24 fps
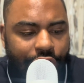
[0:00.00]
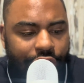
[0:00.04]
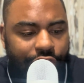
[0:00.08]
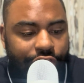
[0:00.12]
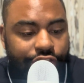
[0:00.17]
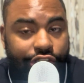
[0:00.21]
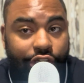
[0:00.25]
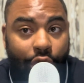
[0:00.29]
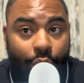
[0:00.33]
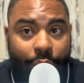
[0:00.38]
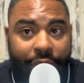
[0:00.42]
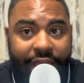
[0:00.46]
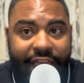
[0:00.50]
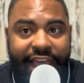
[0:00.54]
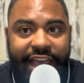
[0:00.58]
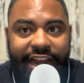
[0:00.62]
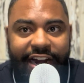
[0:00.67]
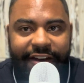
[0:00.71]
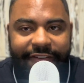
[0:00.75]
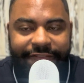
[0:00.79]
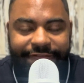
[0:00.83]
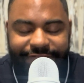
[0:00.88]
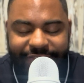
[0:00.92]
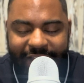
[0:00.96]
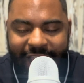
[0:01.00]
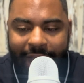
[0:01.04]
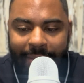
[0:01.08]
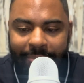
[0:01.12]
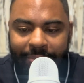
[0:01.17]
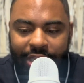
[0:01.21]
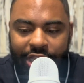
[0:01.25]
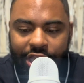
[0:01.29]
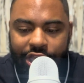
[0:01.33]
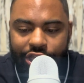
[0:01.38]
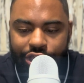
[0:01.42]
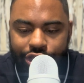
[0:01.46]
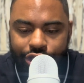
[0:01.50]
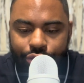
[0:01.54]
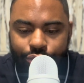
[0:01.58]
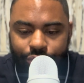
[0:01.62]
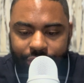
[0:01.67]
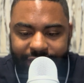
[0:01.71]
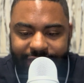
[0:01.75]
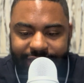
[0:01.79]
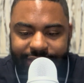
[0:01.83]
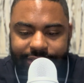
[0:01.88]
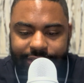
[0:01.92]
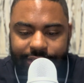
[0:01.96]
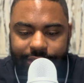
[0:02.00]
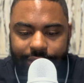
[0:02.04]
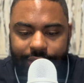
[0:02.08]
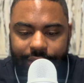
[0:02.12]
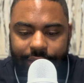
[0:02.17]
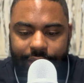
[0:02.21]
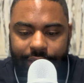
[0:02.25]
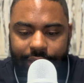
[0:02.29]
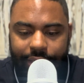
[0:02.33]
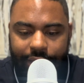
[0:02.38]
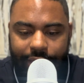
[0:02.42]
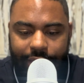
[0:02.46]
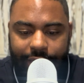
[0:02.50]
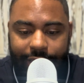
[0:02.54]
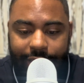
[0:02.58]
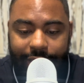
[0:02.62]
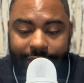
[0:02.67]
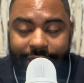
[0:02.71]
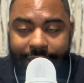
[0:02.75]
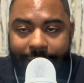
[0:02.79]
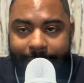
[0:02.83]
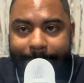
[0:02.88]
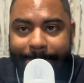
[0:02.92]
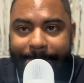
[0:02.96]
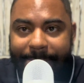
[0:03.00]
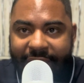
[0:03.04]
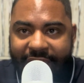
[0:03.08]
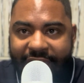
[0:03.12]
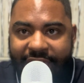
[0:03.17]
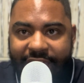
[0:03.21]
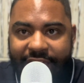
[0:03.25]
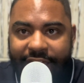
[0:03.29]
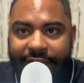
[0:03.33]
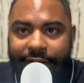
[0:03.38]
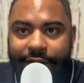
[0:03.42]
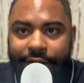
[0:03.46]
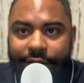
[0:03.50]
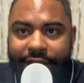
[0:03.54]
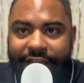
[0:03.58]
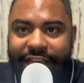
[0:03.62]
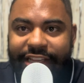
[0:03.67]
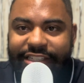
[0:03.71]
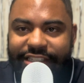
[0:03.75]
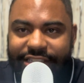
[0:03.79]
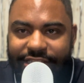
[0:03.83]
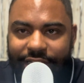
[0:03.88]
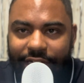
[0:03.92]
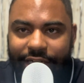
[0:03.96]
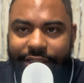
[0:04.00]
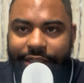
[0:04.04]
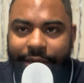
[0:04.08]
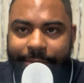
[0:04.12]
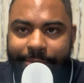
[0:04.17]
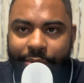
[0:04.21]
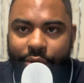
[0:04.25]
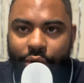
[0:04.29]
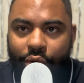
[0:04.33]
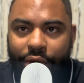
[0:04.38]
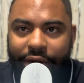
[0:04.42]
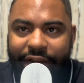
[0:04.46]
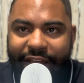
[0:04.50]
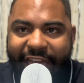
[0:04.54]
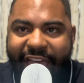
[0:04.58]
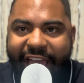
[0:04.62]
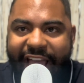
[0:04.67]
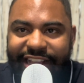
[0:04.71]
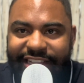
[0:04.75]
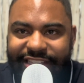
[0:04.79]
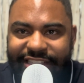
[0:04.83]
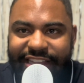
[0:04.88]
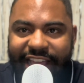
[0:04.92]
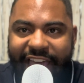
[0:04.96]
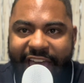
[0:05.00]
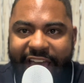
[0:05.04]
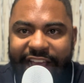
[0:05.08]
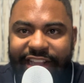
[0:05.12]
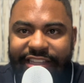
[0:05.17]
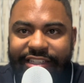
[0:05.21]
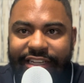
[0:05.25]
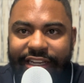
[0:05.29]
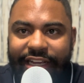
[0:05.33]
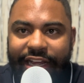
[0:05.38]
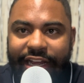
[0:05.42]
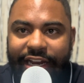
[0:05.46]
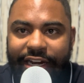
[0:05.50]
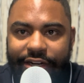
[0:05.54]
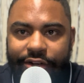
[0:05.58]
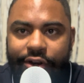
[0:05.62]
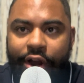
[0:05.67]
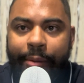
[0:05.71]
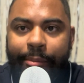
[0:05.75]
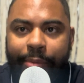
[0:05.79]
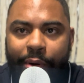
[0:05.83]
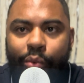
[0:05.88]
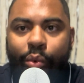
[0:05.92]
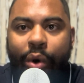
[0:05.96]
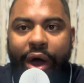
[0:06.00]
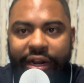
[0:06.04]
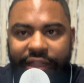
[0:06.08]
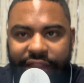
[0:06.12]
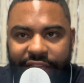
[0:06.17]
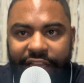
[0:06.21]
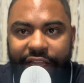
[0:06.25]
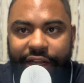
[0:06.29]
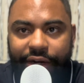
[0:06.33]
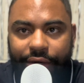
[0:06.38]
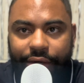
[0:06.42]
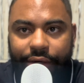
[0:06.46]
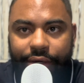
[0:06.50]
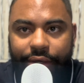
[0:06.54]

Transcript: So in a family unit, the man is looked upon as that number one leader.